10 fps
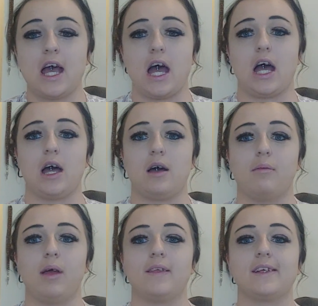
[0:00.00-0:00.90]

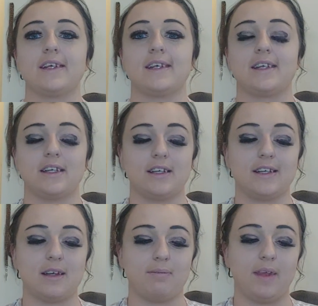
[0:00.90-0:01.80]
And this is
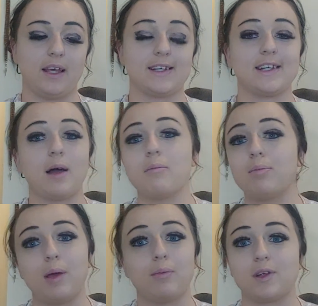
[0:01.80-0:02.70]
something some
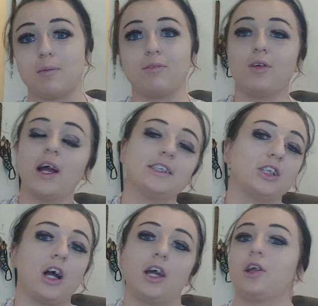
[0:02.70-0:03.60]
of you guys are
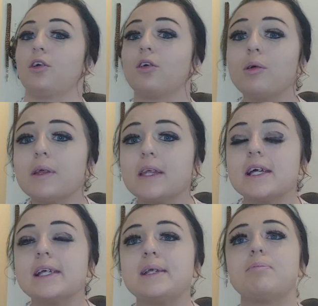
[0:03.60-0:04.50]
not going to agree with
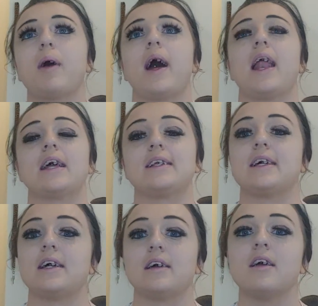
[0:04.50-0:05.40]
this, but as
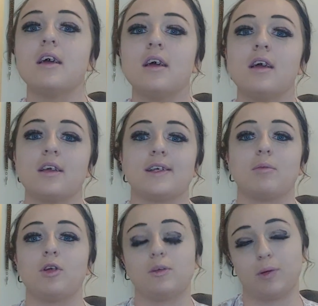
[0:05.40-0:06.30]

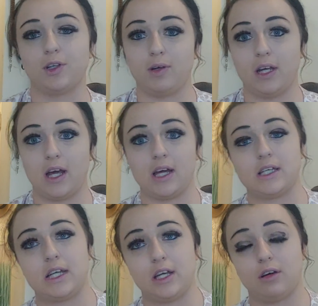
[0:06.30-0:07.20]
someone who's pursuing a
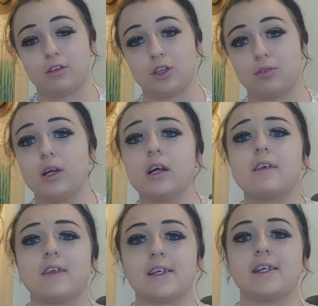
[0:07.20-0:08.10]
dating coach career,
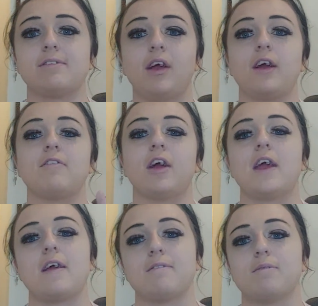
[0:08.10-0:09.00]
this is very,
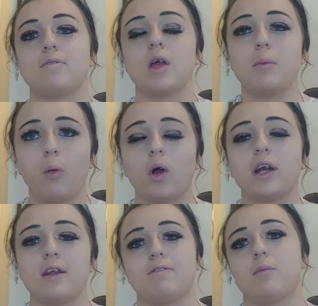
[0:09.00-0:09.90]
very
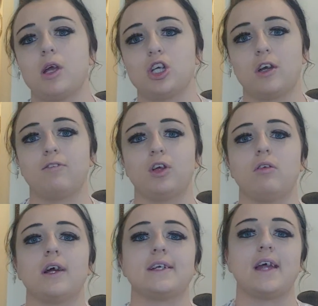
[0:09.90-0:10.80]
important information for you
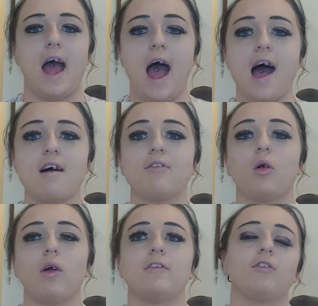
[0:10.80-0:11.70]
guys to have
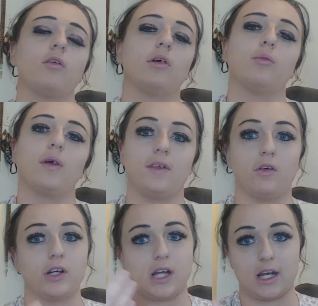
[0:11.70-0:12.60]
going forward with
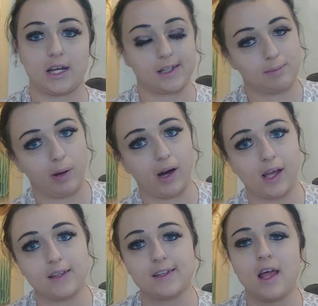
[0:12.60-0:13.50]
your dating
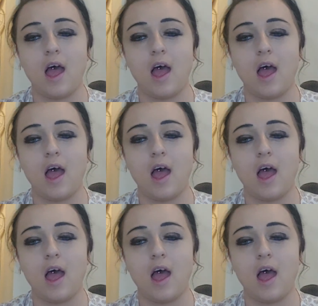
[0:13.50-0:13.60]
experience.